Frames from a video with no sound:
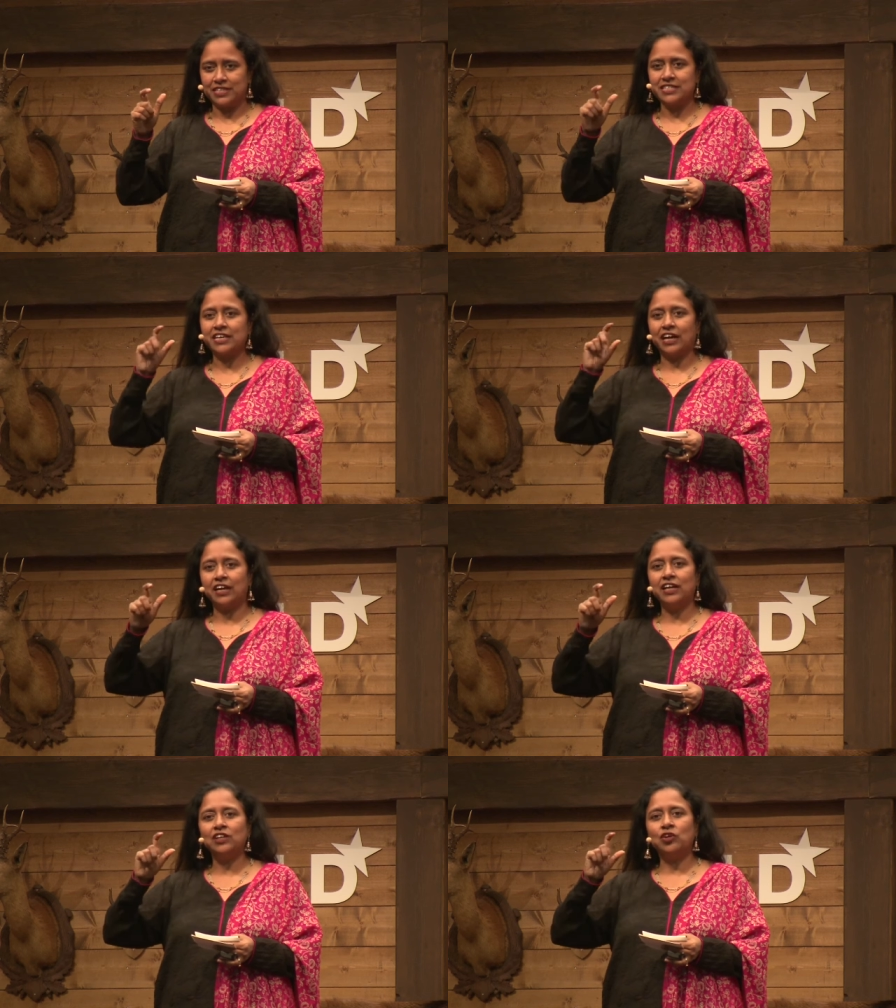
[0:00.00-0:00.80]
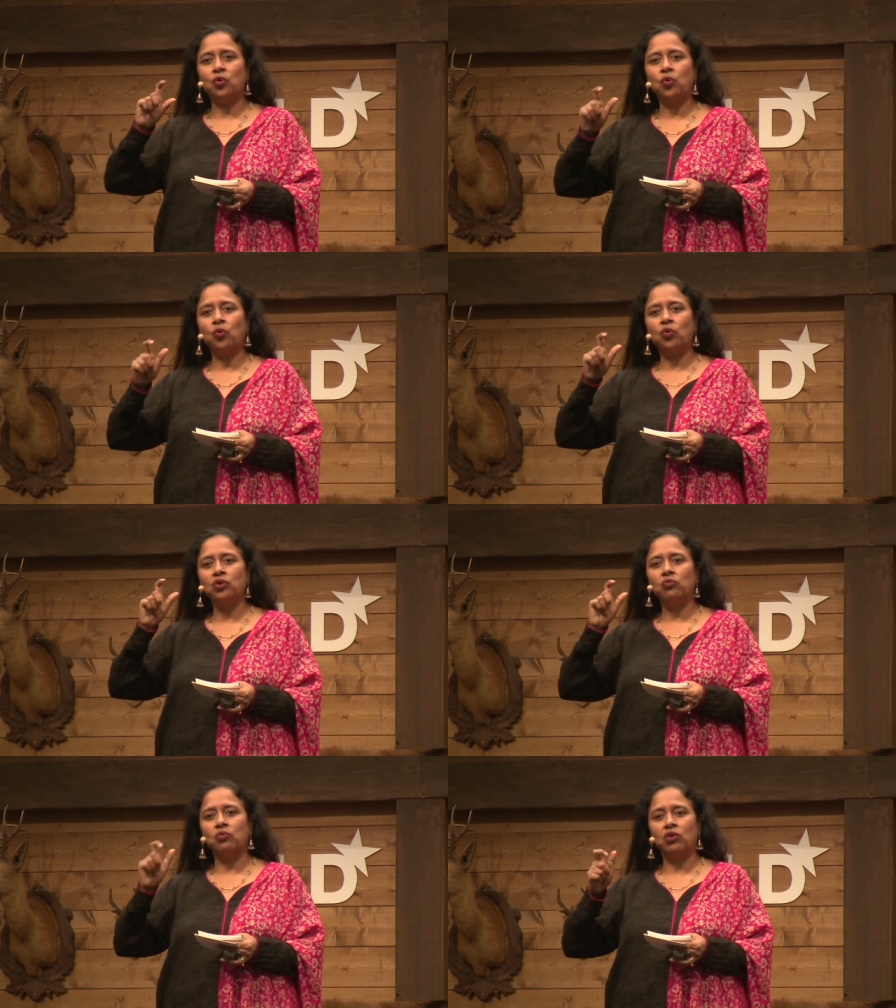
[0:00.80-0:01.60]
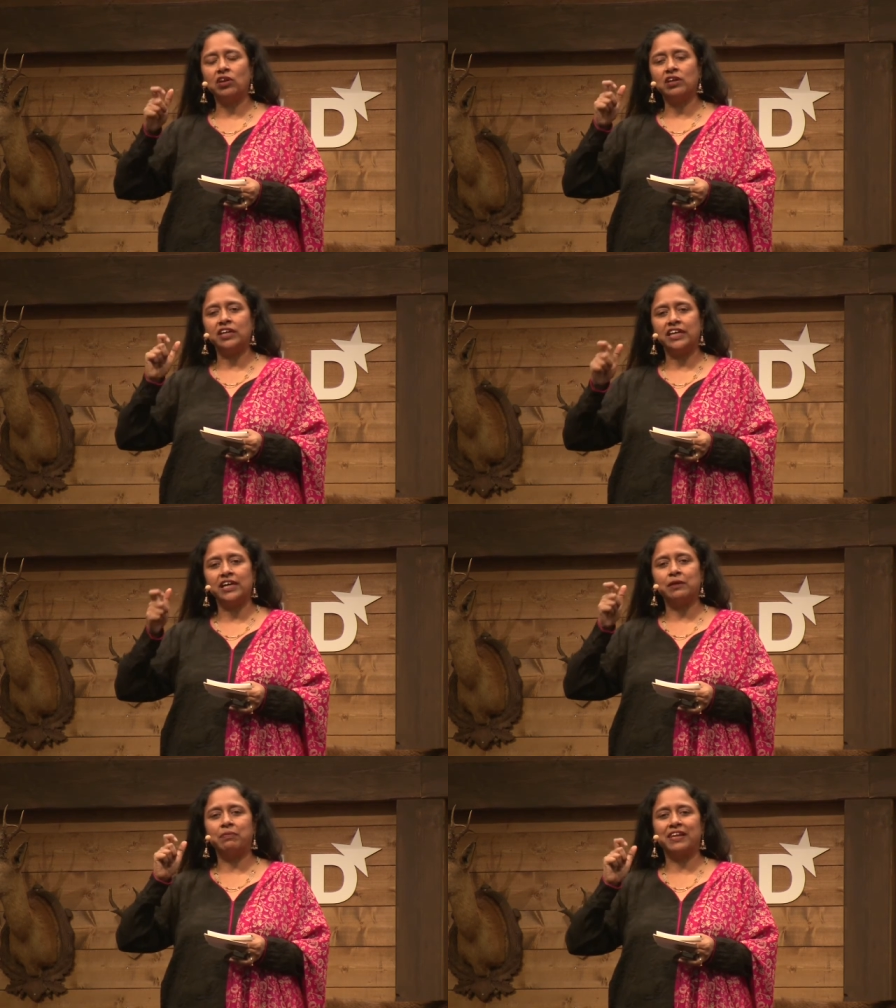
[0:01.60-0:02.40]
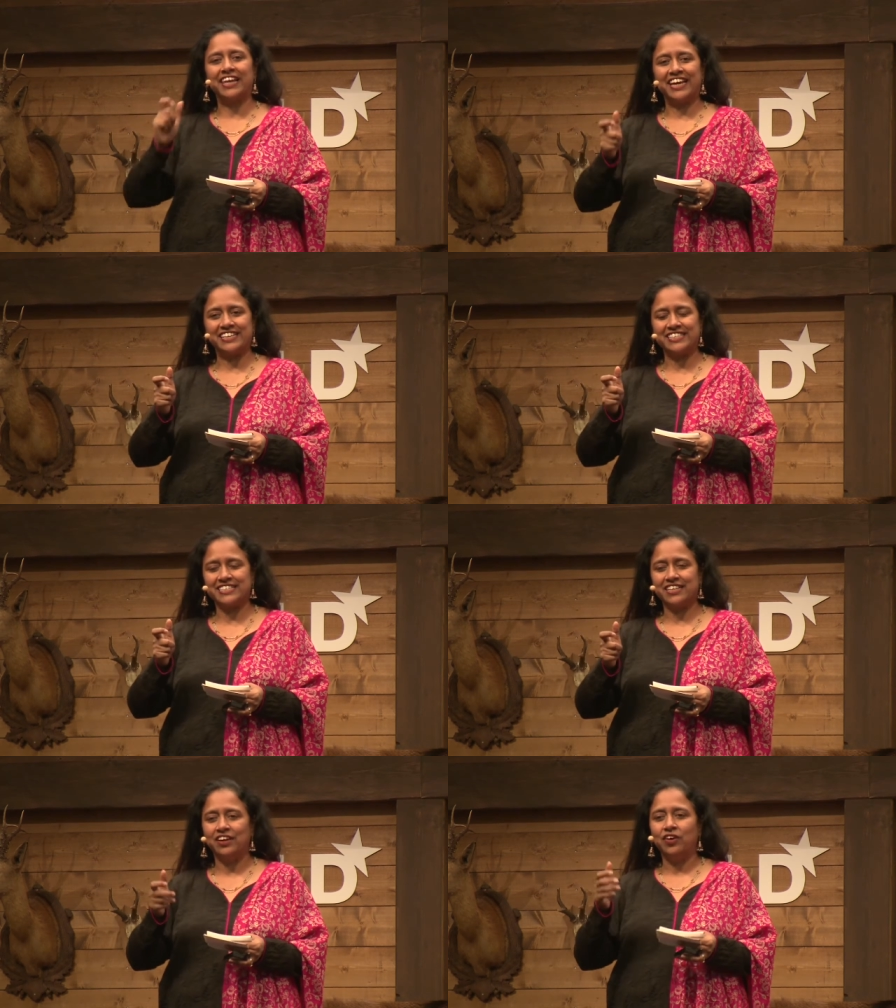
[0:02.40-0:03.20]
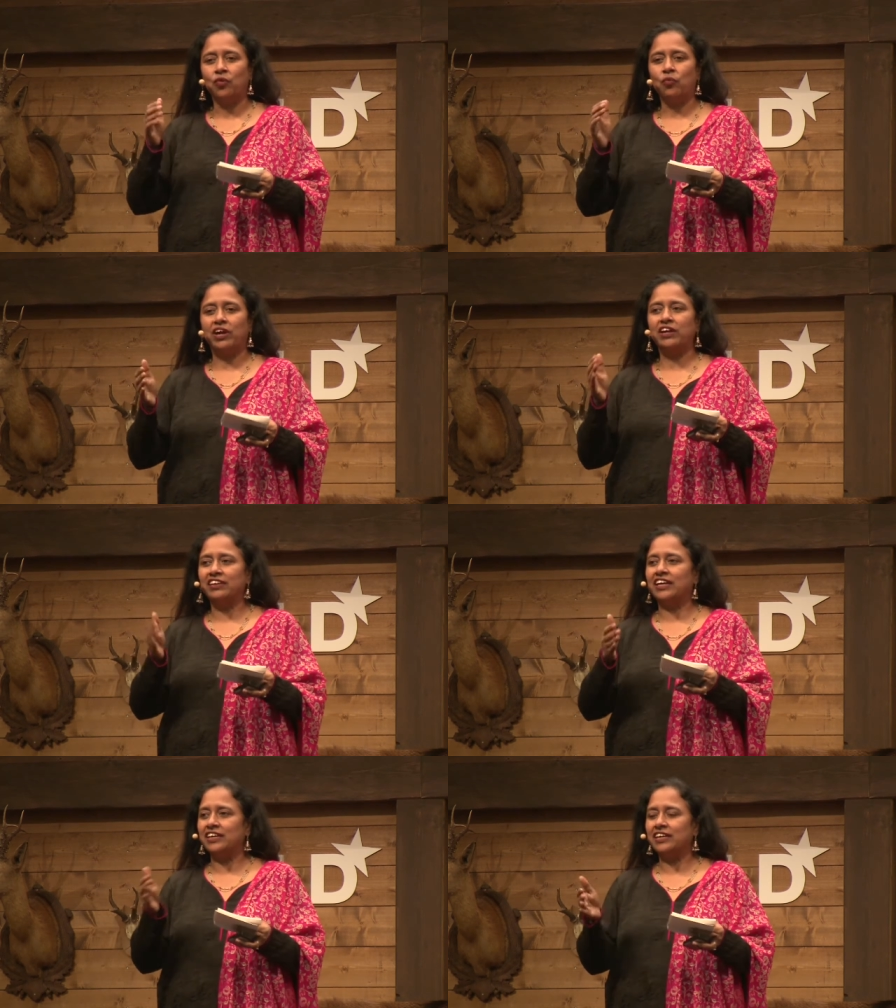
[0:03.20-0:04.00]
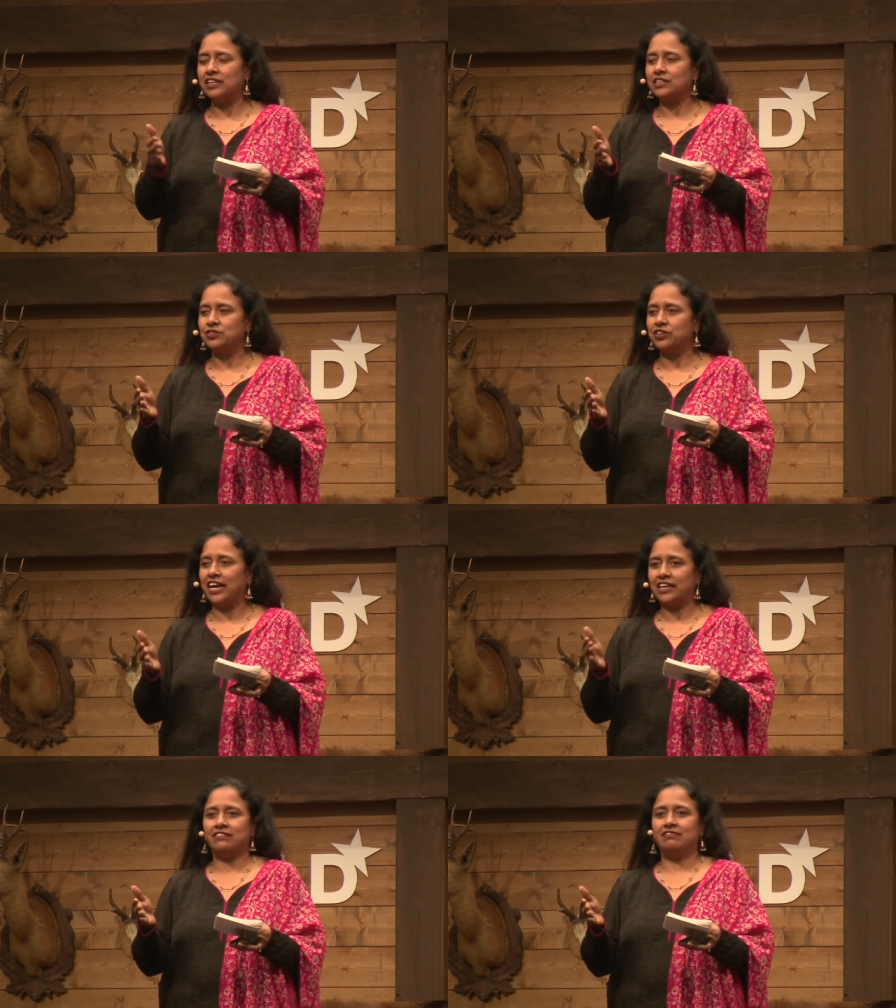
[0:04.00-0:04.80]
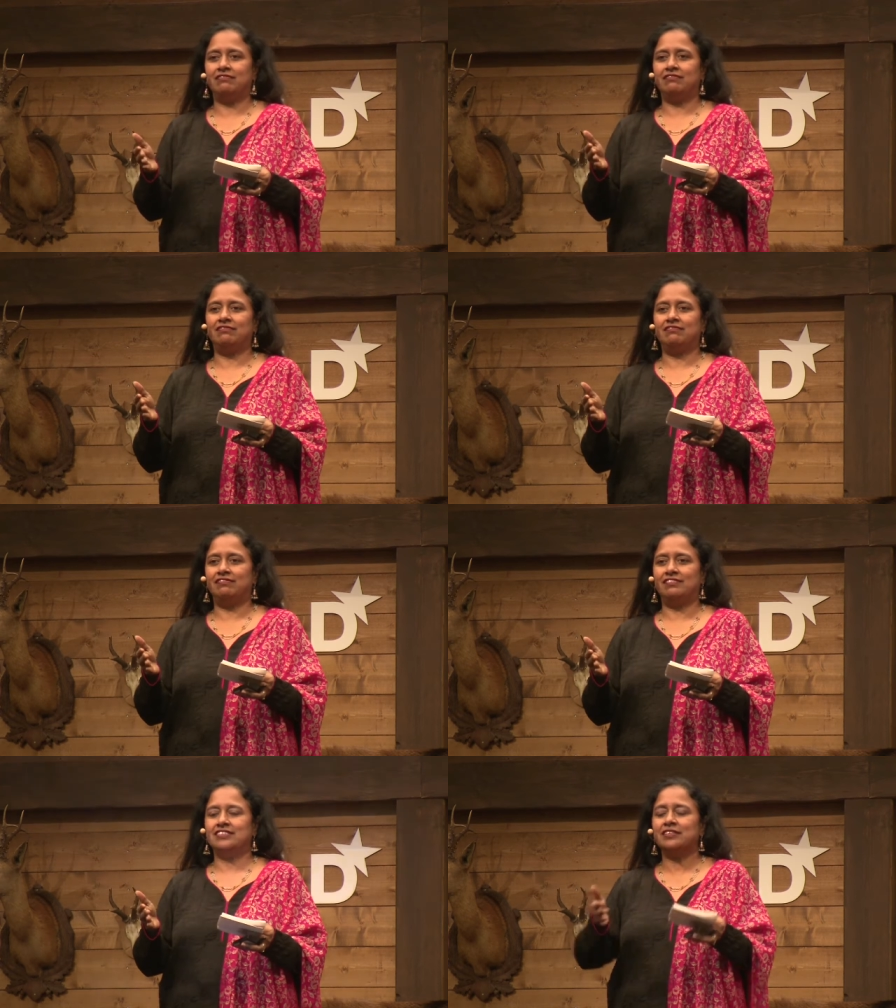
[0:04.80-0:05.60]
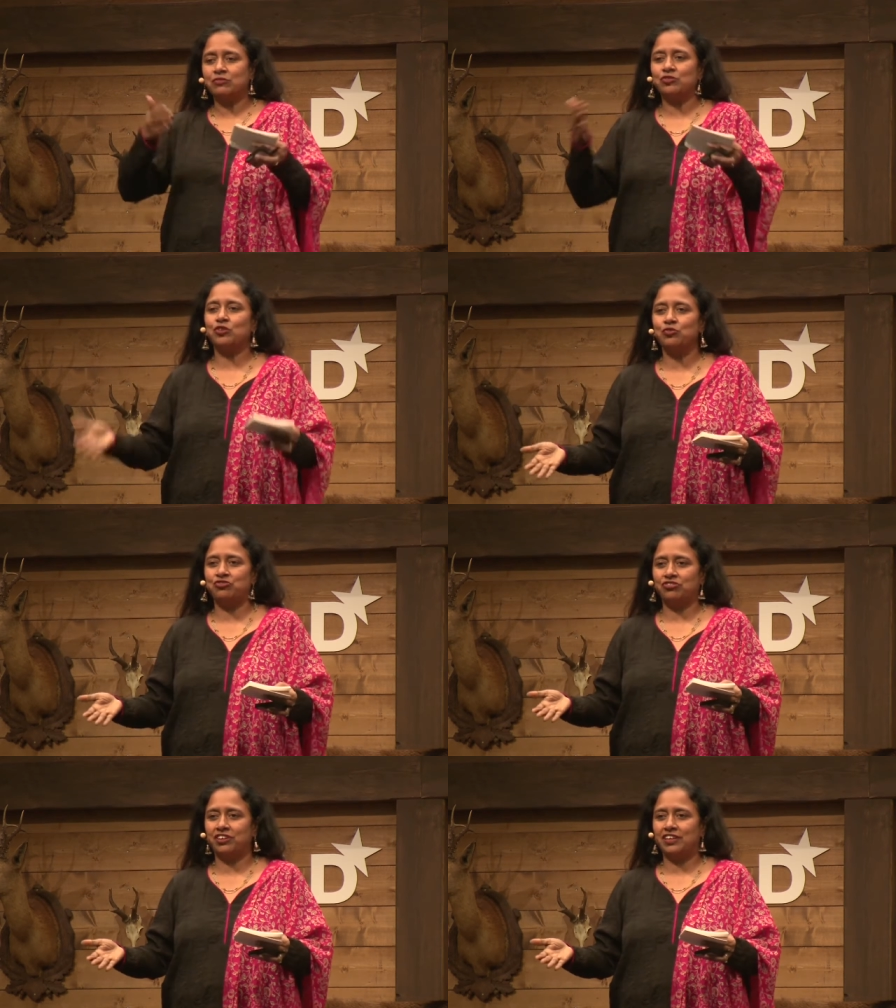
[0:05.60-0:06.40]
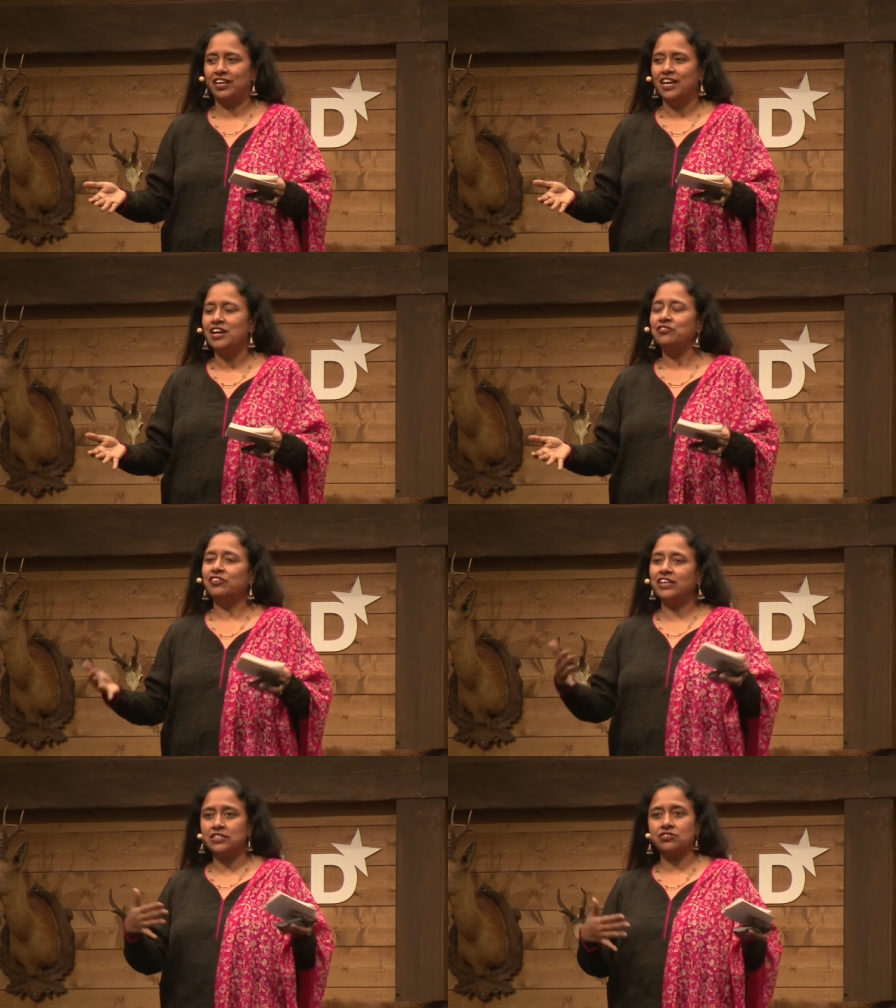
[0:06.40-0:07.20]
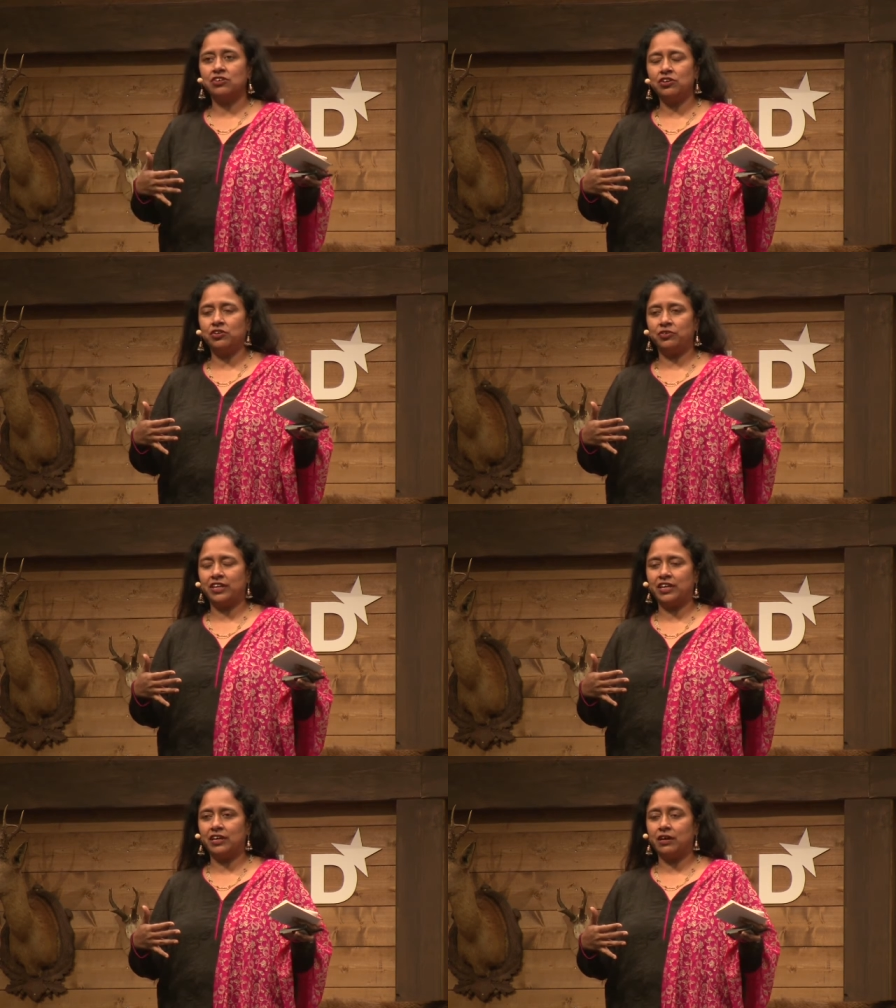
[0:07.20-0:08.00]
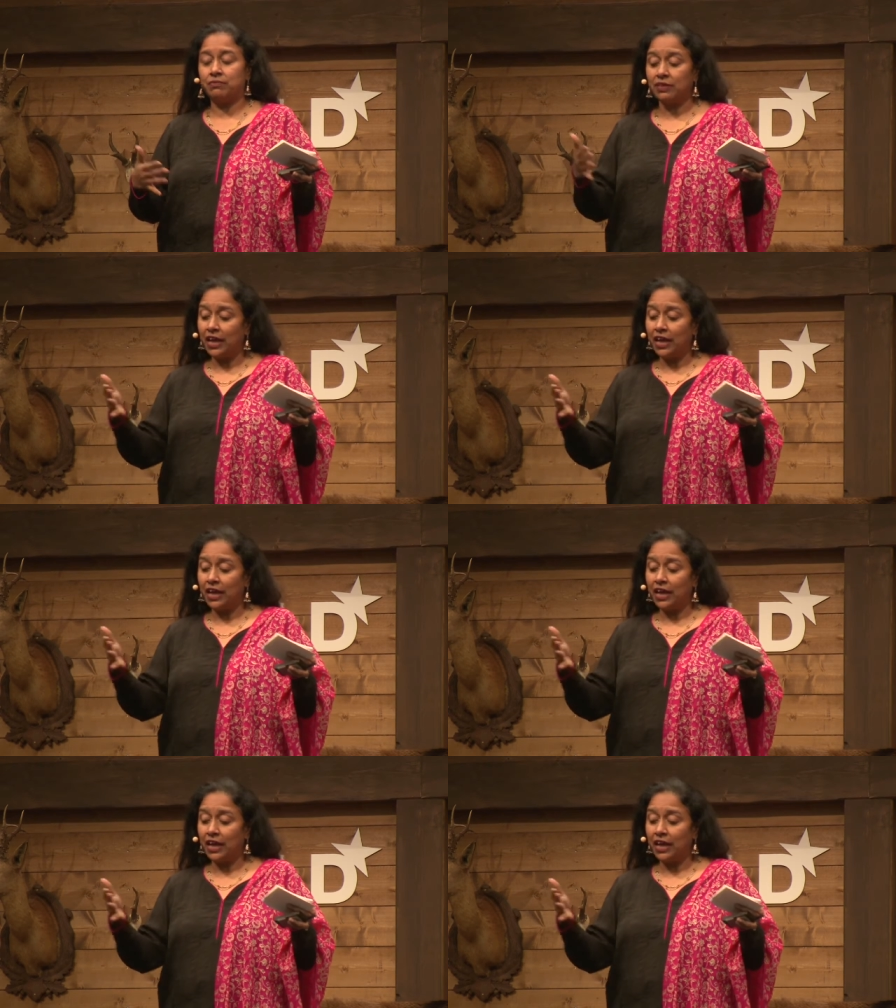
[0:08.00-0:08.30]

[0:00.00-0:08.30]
suddenly the whole world needed a place where they needed to get some solution. So they turned to India.